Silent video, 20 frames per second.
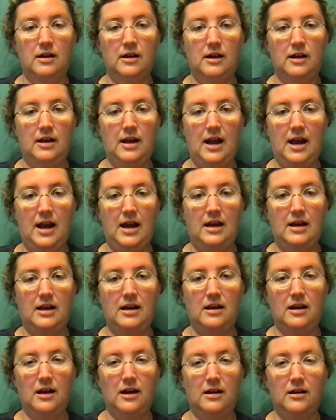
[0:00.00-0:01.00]
and
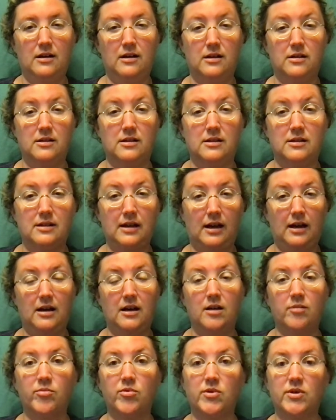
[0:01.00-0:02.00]
89, because the second
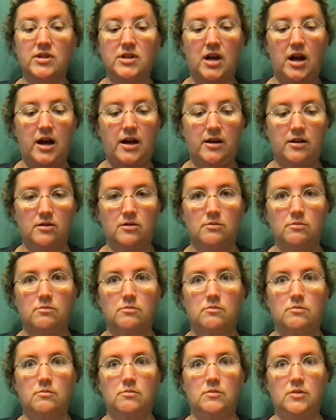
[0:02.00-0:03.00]
number is higher.
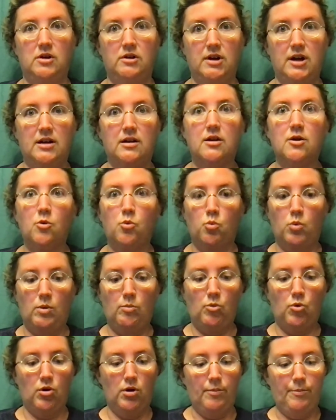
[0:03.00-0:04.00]
All right, one
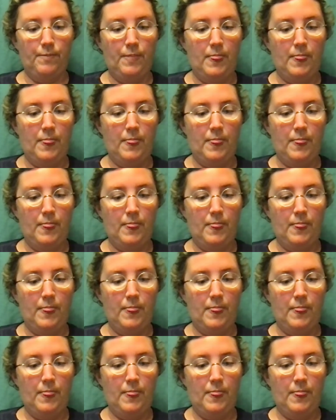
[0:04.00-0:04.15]
more.